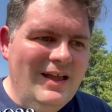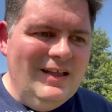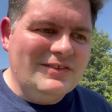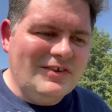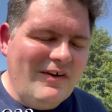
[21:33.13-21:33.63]

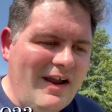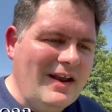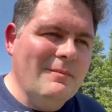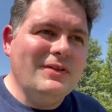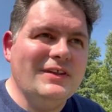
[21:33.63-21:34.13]
It's all right.
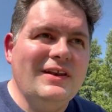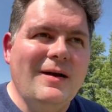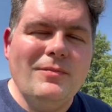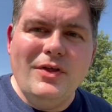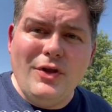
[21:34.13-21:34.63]
I'm
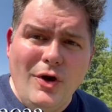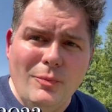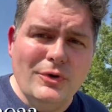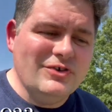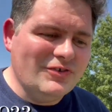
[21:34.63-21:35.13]
on the
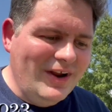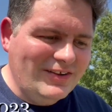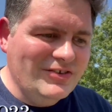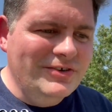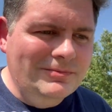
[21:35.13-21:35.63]
homeward stretch.